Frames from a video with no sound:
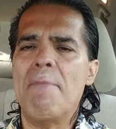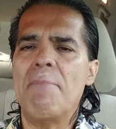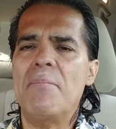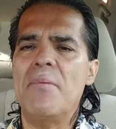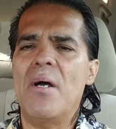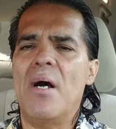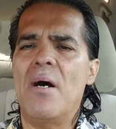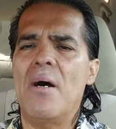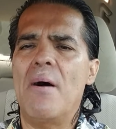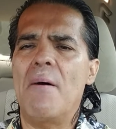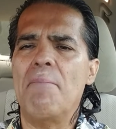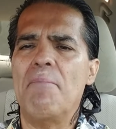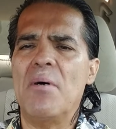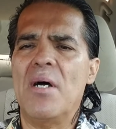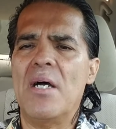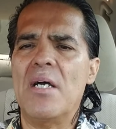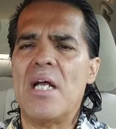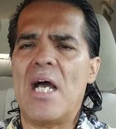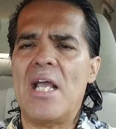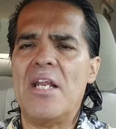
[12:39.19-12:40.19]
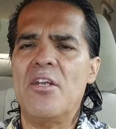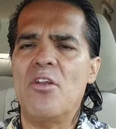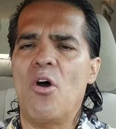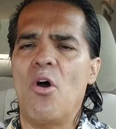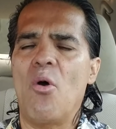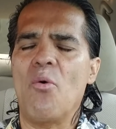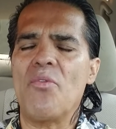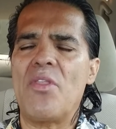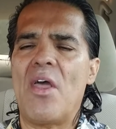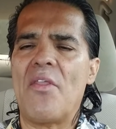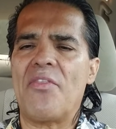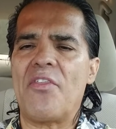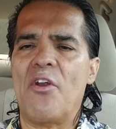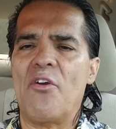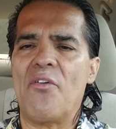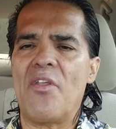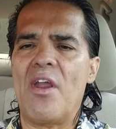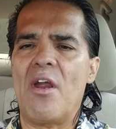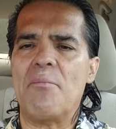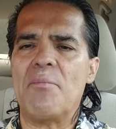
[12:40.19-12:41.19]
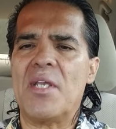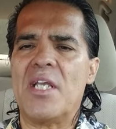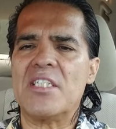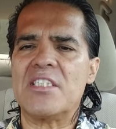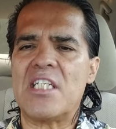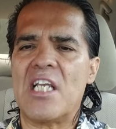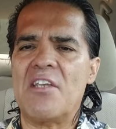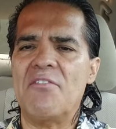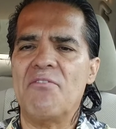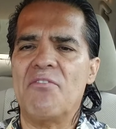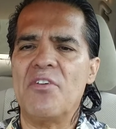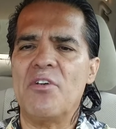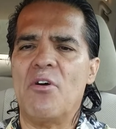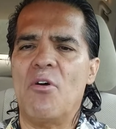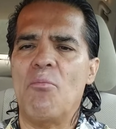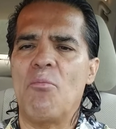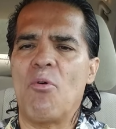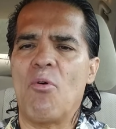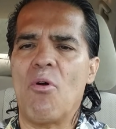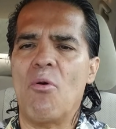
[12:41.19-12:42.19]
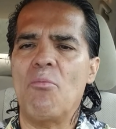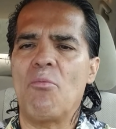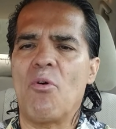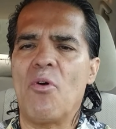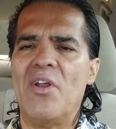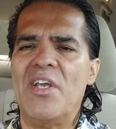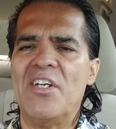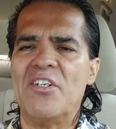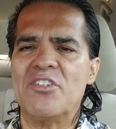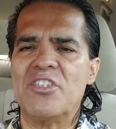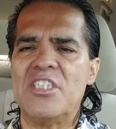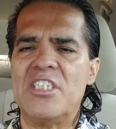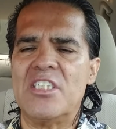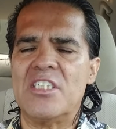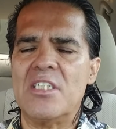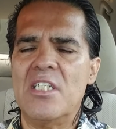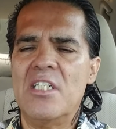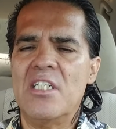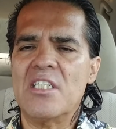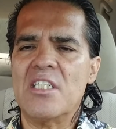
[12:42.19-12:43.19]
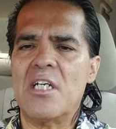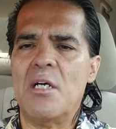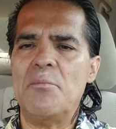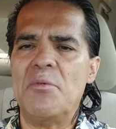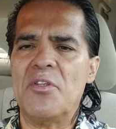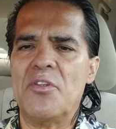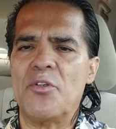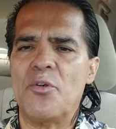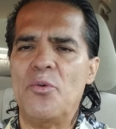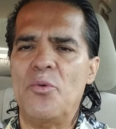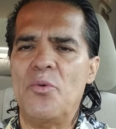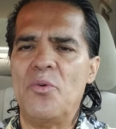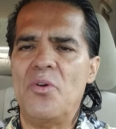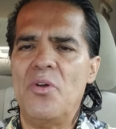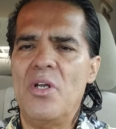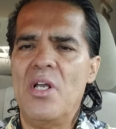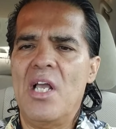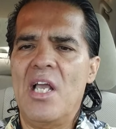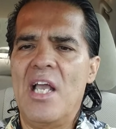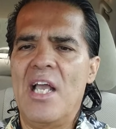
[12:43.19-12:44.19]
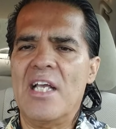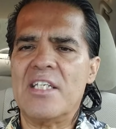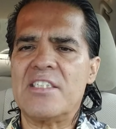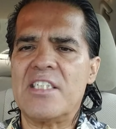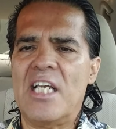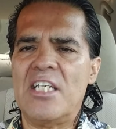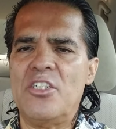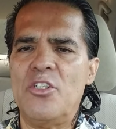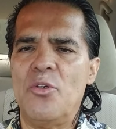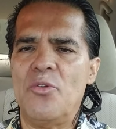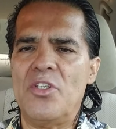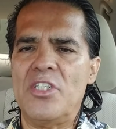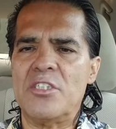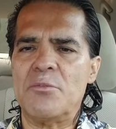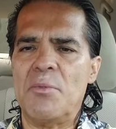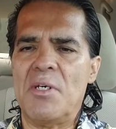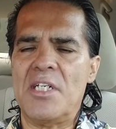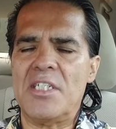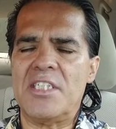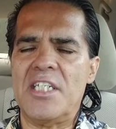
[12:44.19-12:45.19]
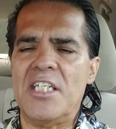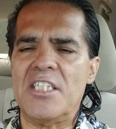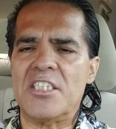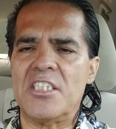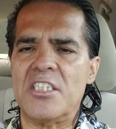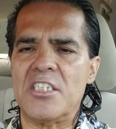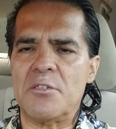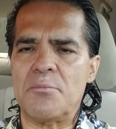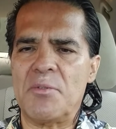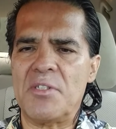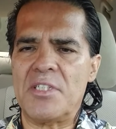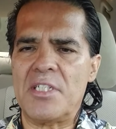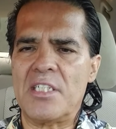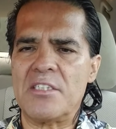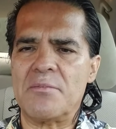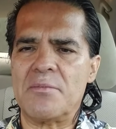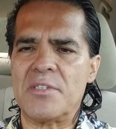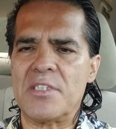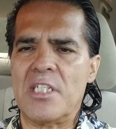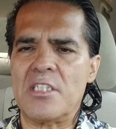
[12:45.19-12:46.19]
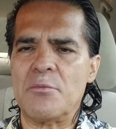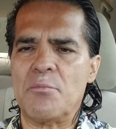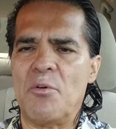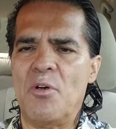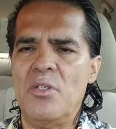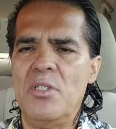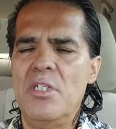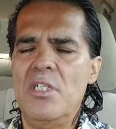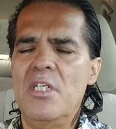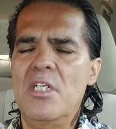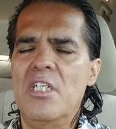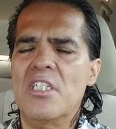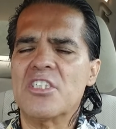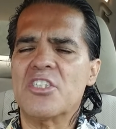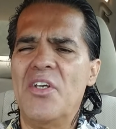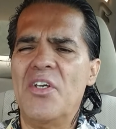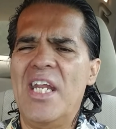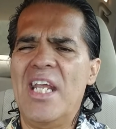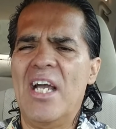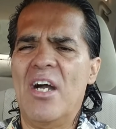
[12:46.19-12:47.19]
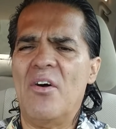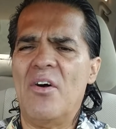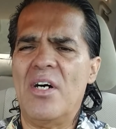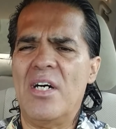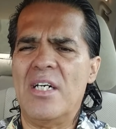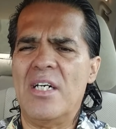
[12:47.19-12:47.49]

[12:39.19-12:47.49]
but I know that they're there because I can feel more and more energies coming through as I do these meditations. But that's beside the point. So anyhow,